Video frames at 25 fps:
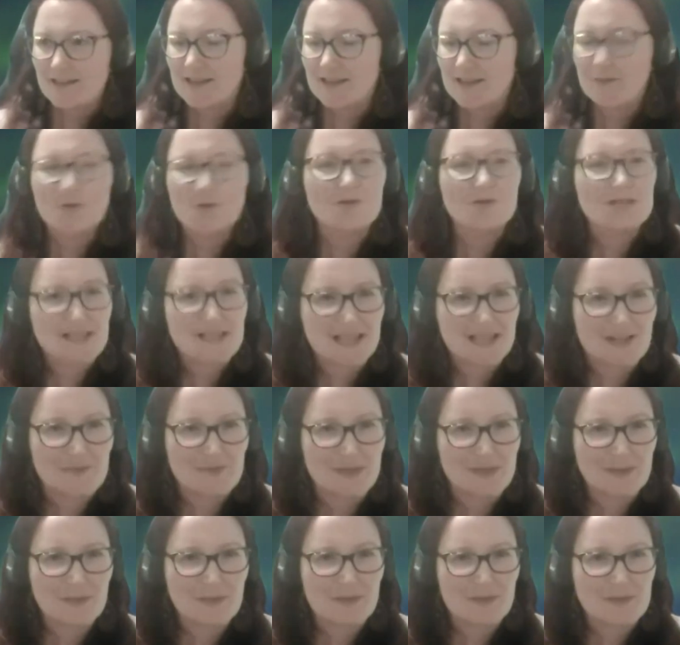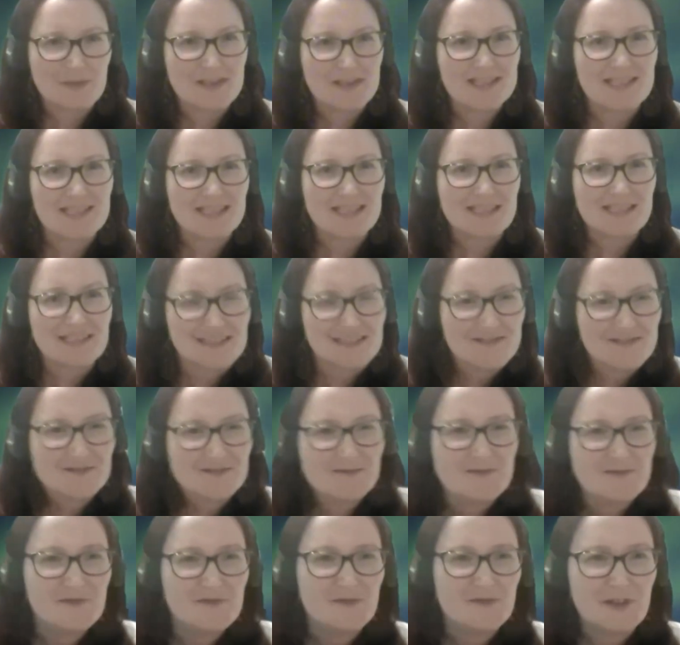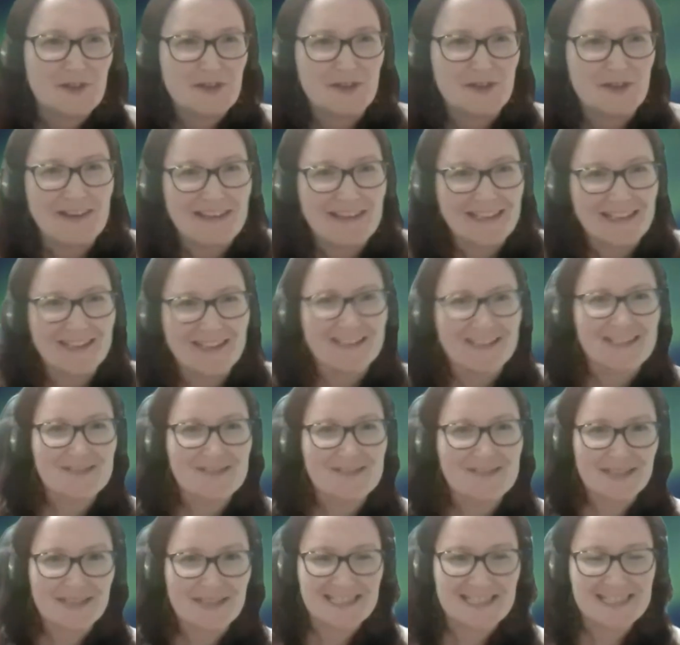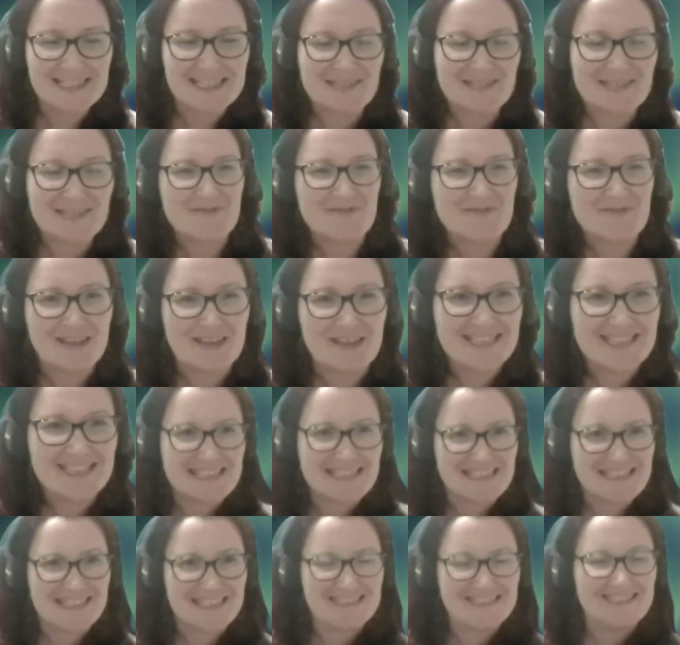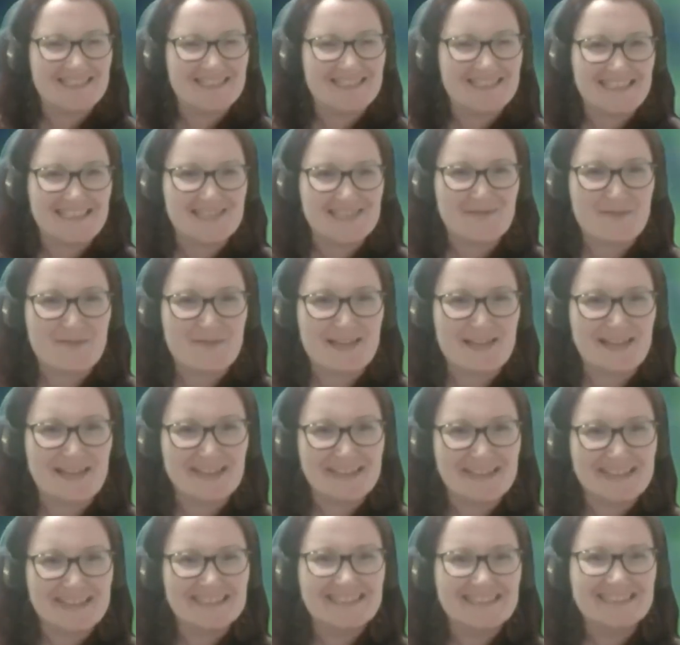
that will also give me a moment to figure out a nice way to summarize this webinar.